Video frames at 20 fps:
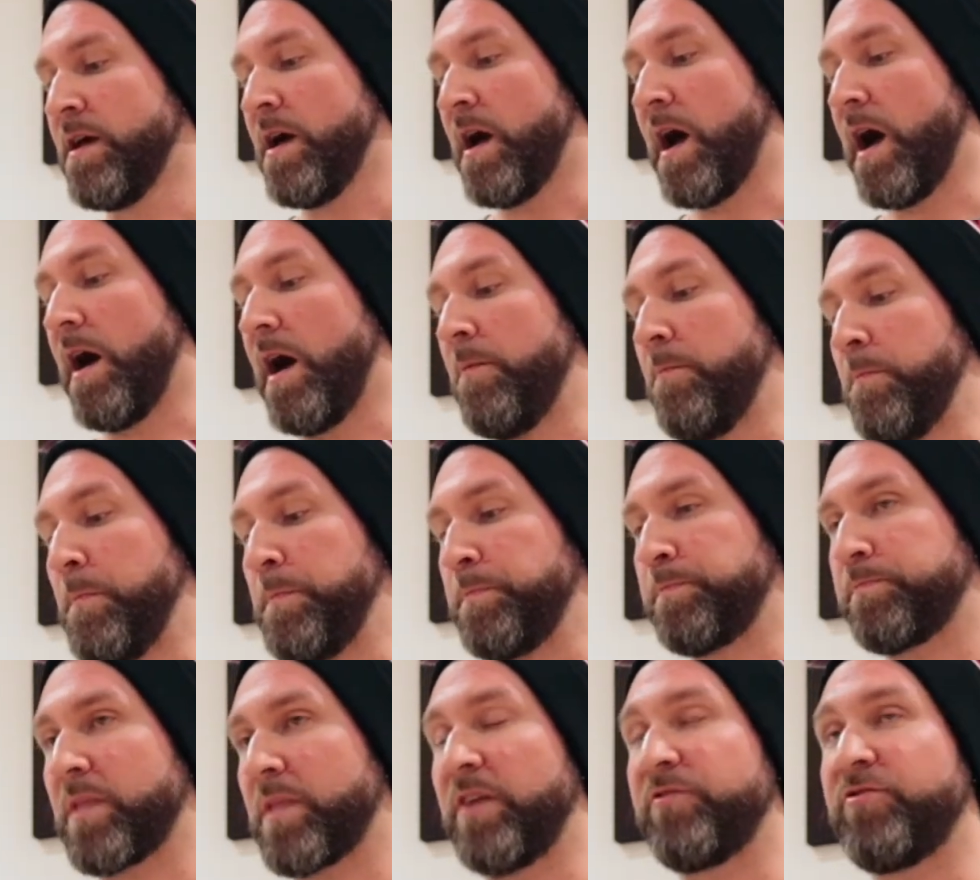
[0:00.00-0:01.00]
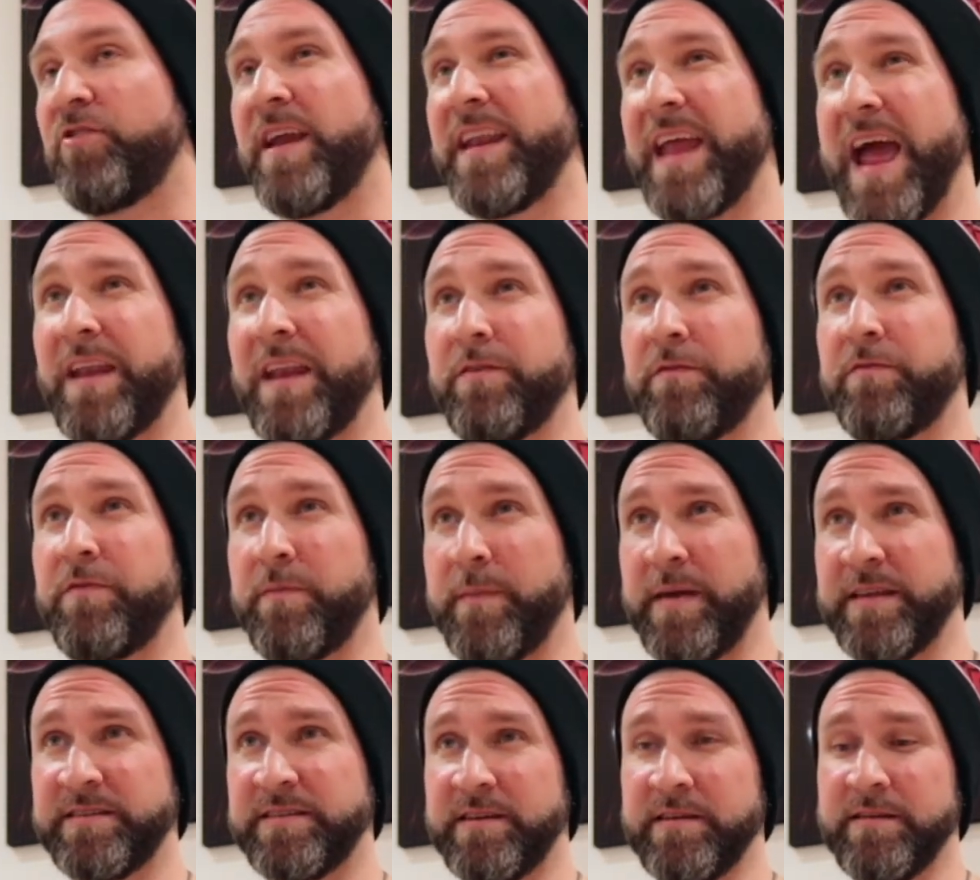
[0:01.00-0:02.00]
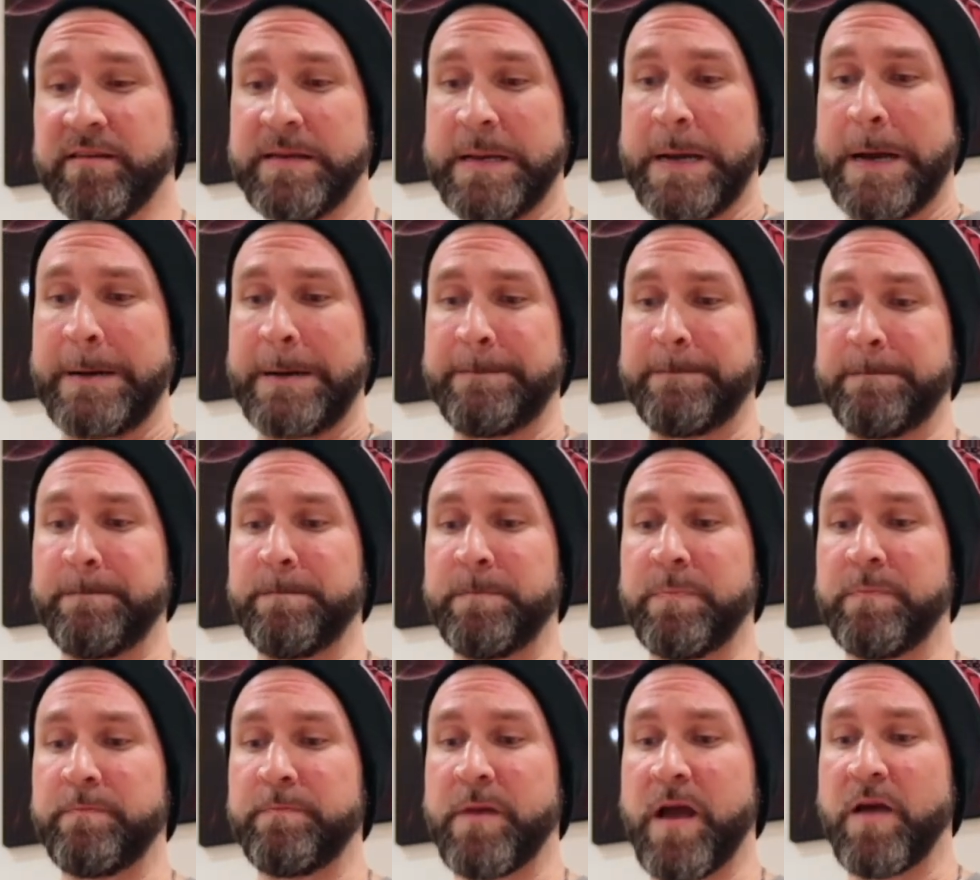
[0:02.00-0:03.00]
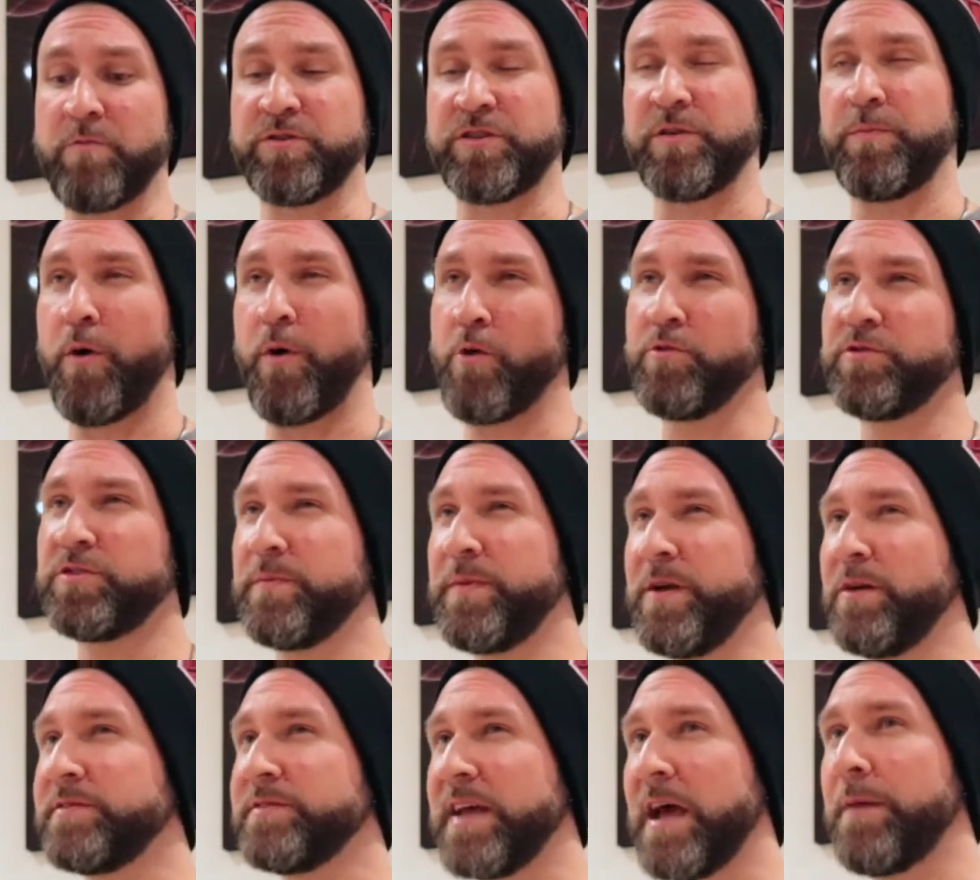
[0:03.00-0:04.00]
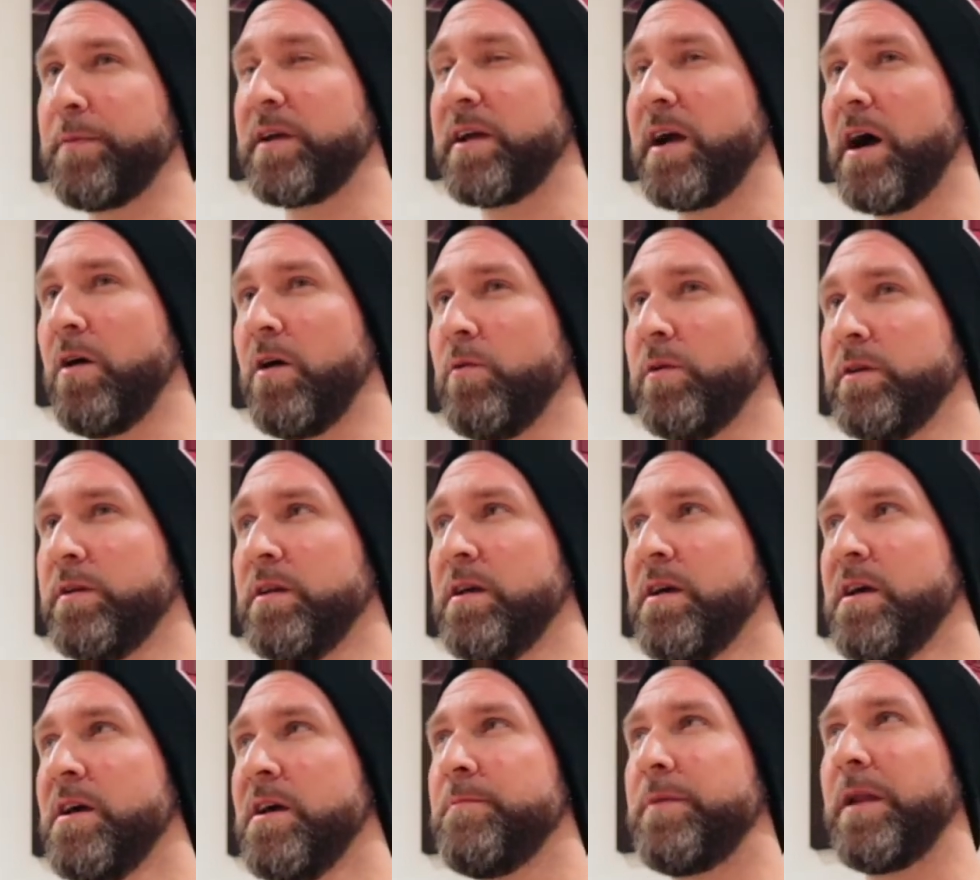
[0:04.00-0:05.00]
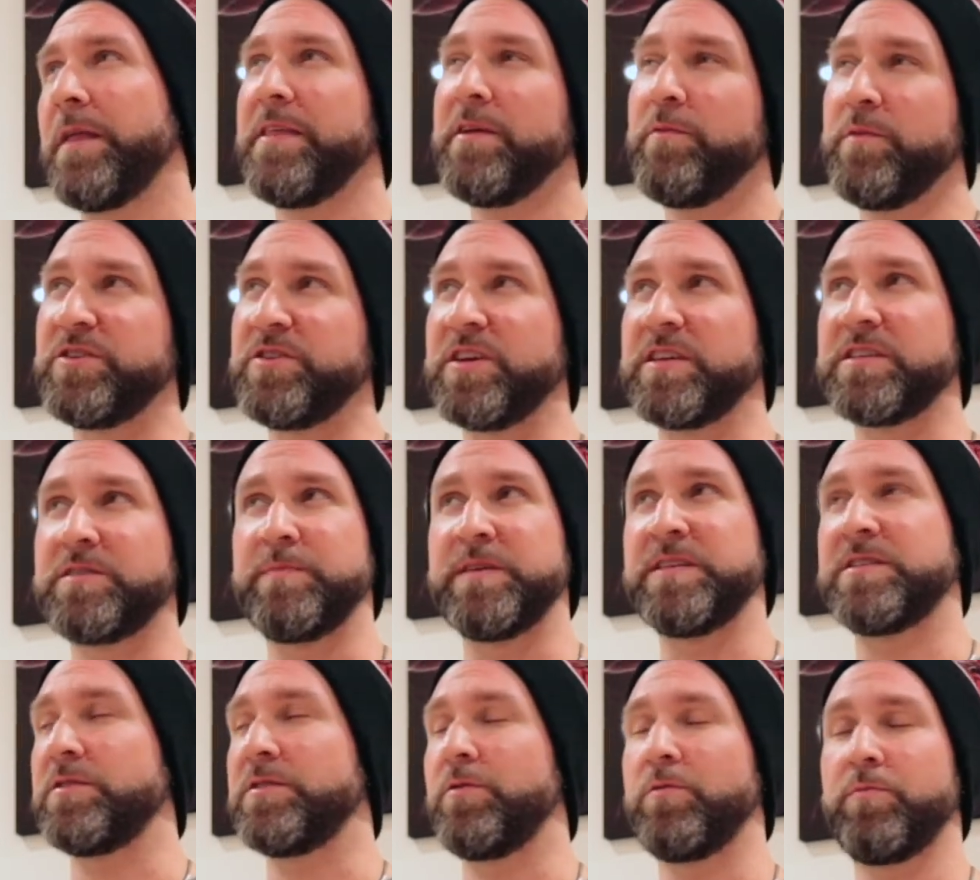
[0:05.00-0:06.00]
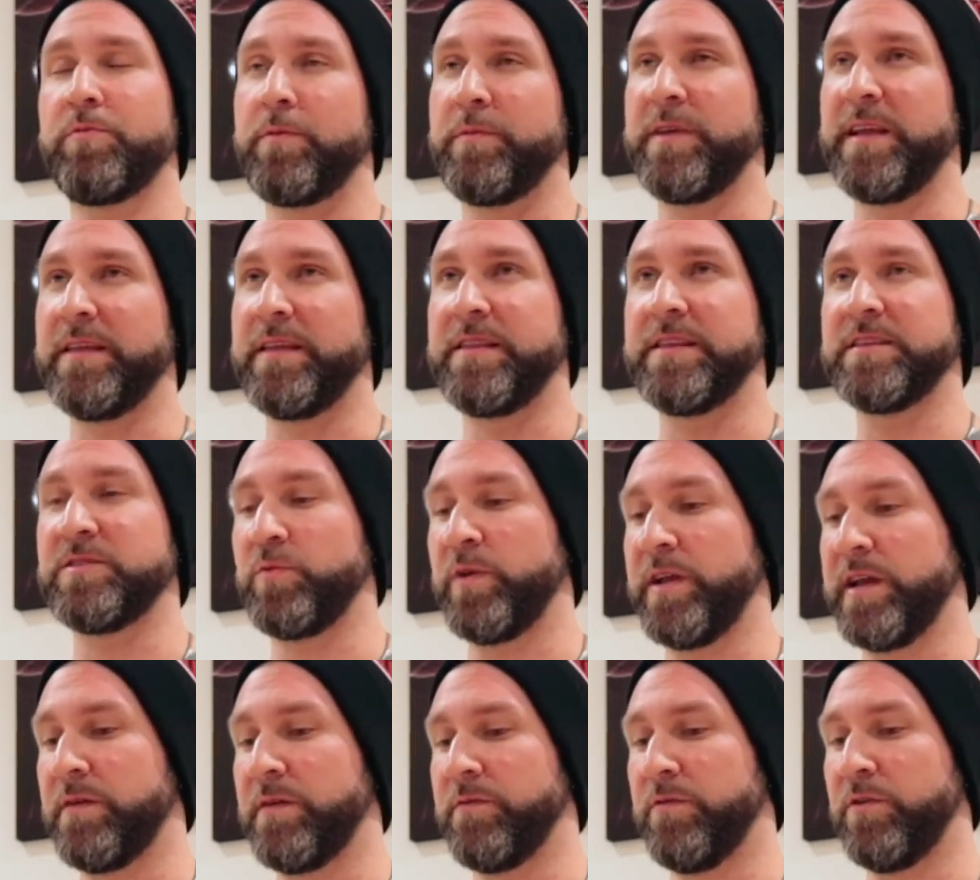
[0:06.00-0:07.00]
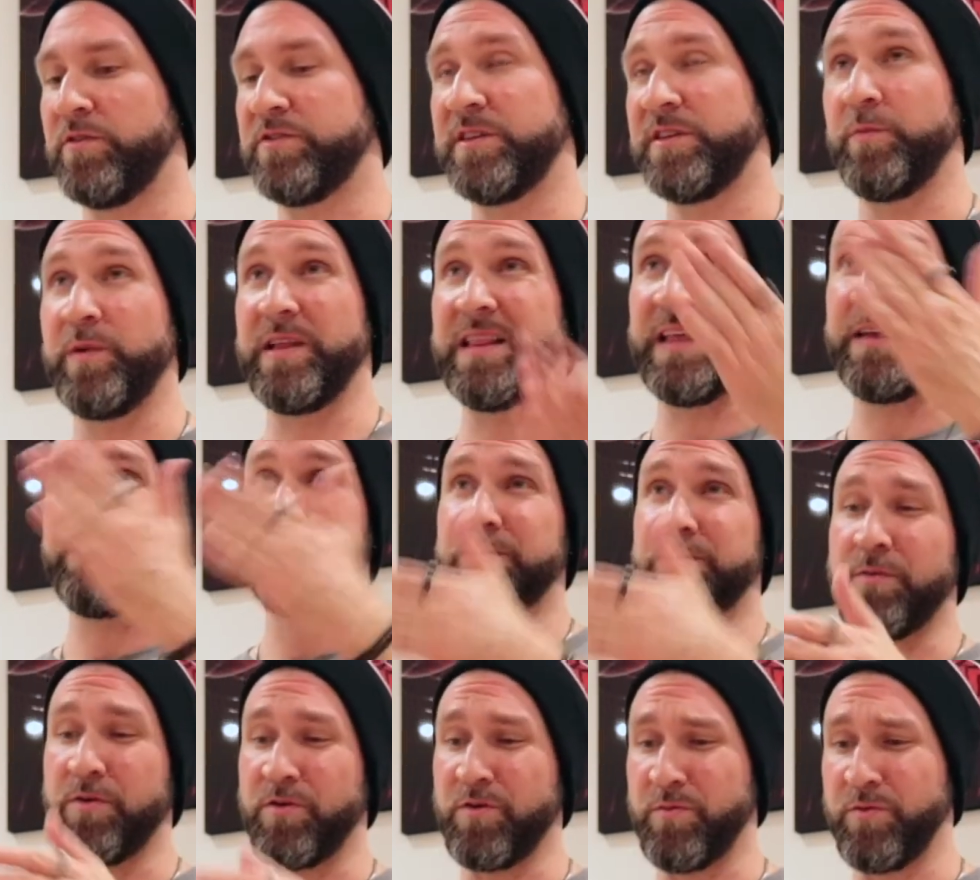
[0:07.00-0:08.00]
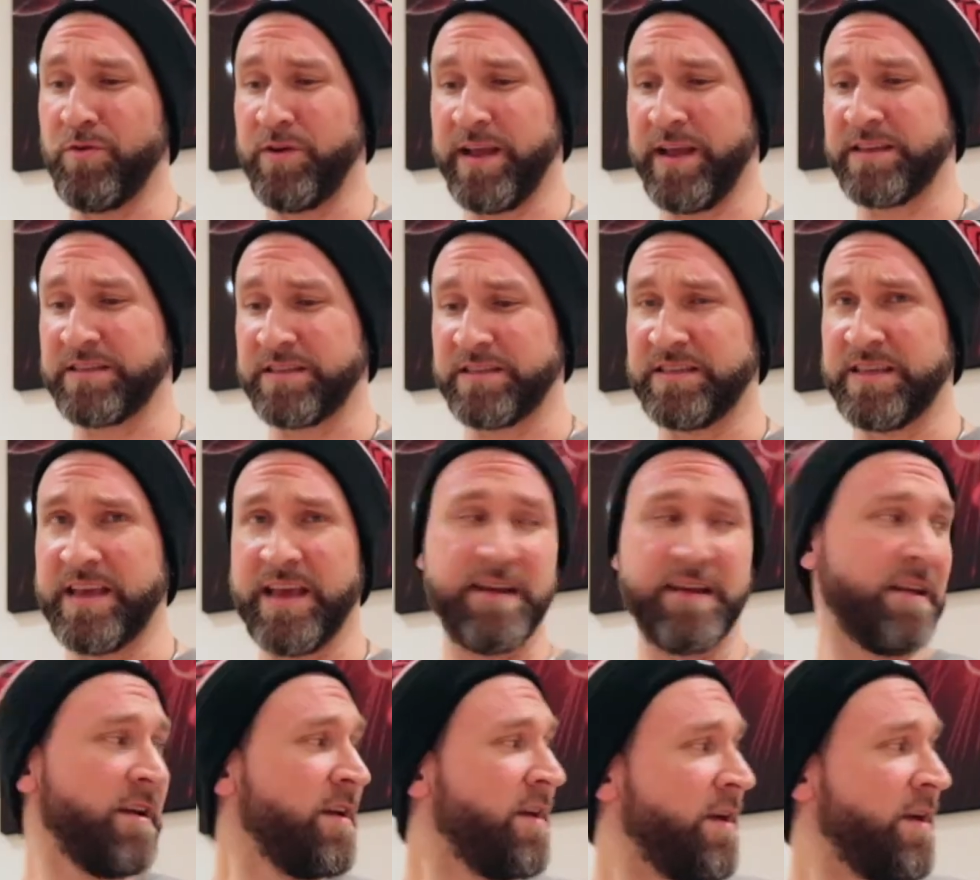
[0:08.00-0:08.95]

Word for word: Um, I tried it out of the fermenter. Um, it was supposed to be on tap at Carwyn, but I think we just missed it. It'll probably hit this week, unfortunately. We leave tomorrow morning, as I said.